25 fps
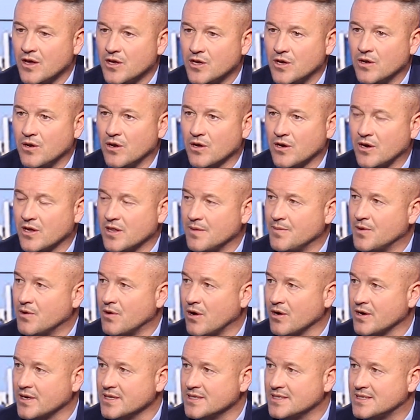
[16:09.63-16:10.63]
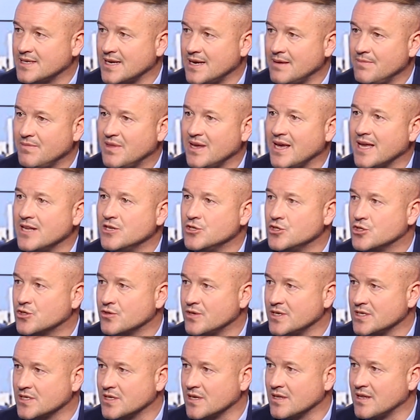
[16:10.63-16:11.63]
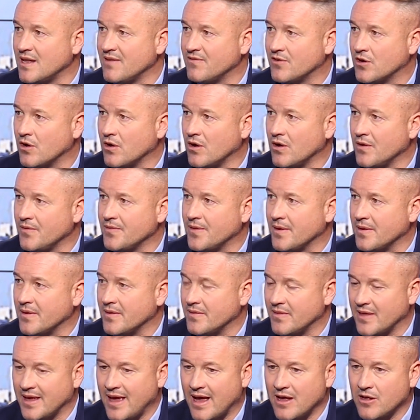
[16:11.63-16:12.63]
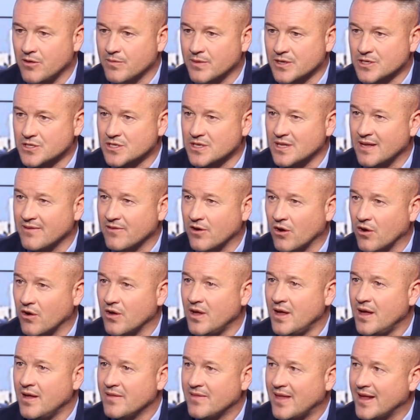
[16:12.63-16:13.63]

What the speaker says: You look at the Moroccan team, the injuries that they've got, the ailments that they've got,